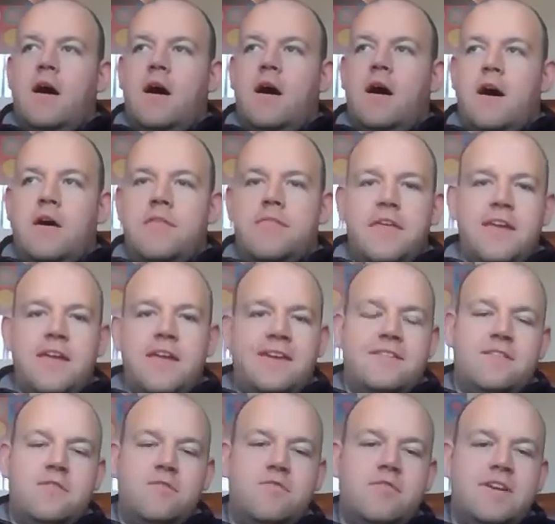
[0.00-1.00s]
think
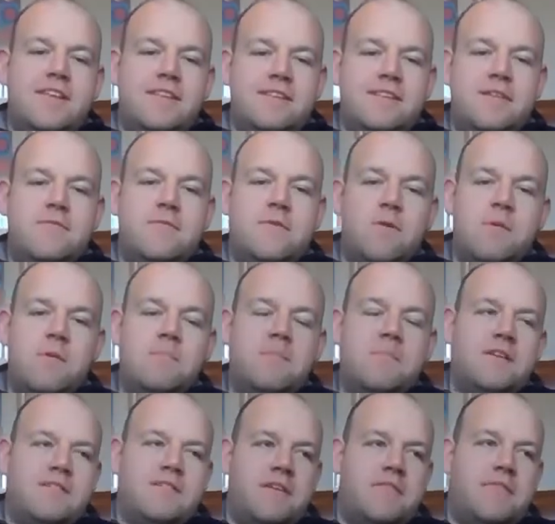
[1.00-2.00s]
it's a really difficult one,
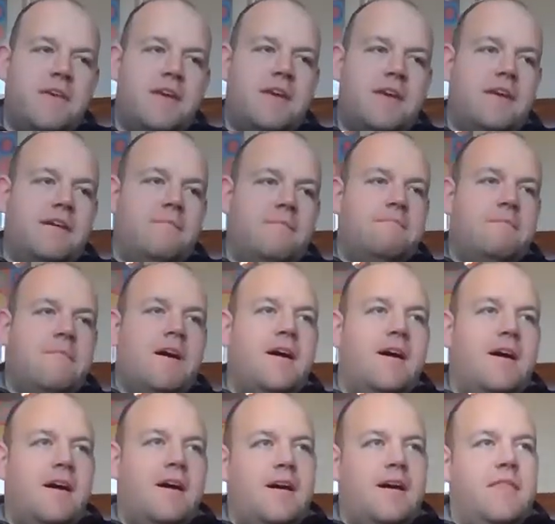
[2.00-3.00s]
because I think,
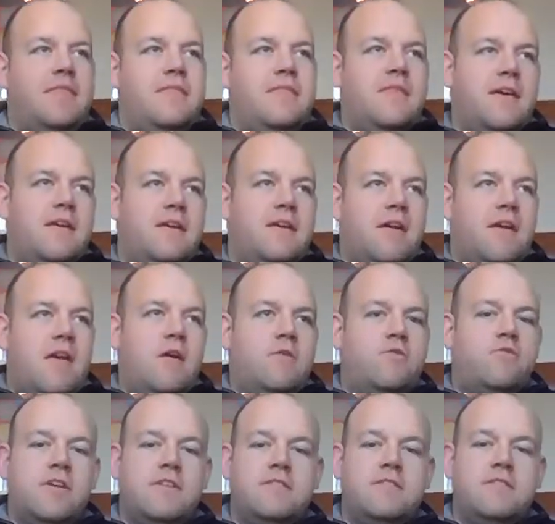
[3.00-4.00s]

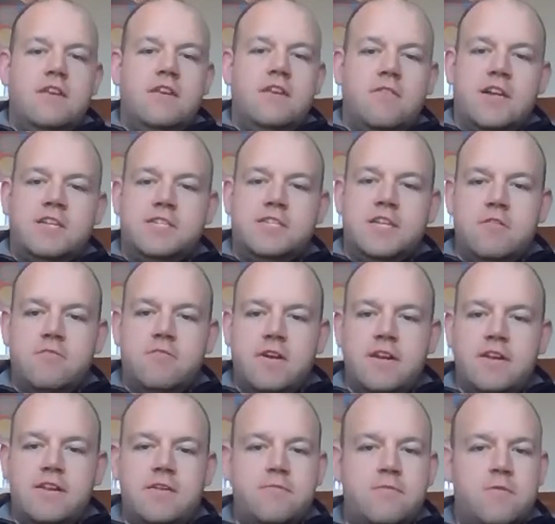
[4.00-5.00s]
trustees are actually in a
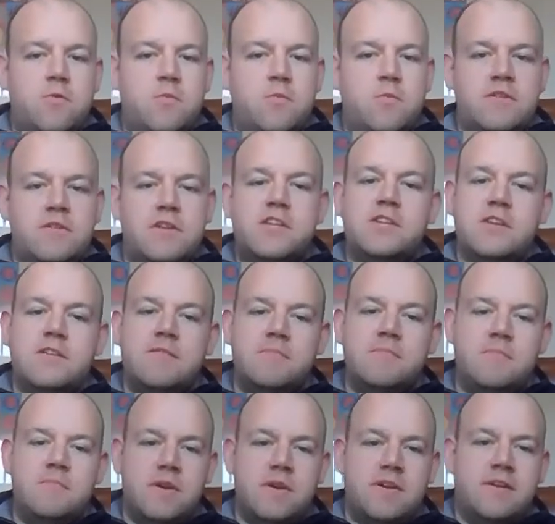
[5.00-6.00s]
really difficult position,
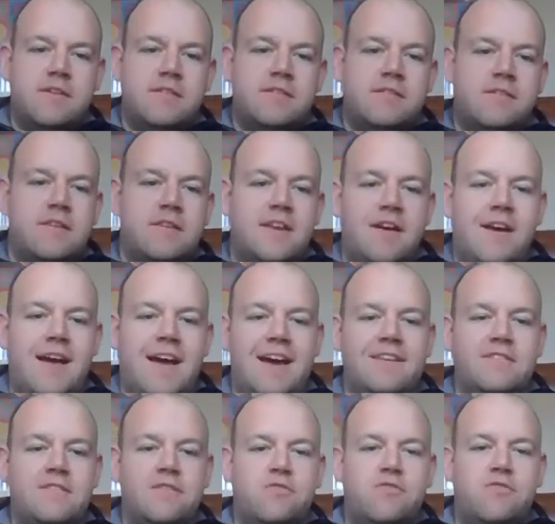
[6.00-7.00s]
because,
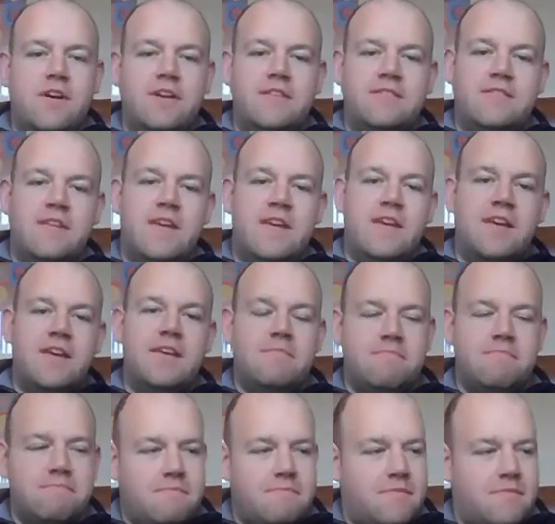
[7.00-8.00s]
as a trustee,
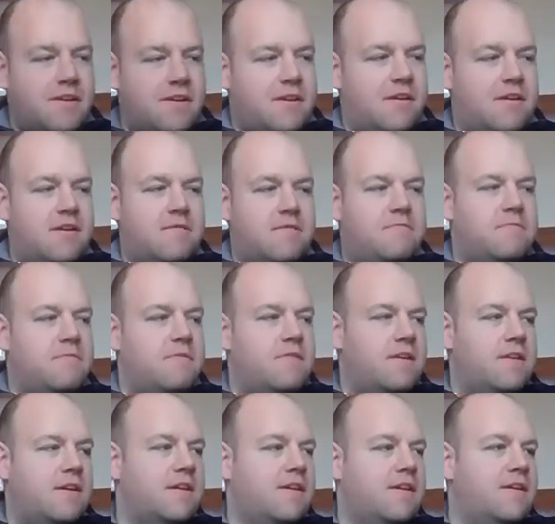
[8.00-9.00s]
kind of the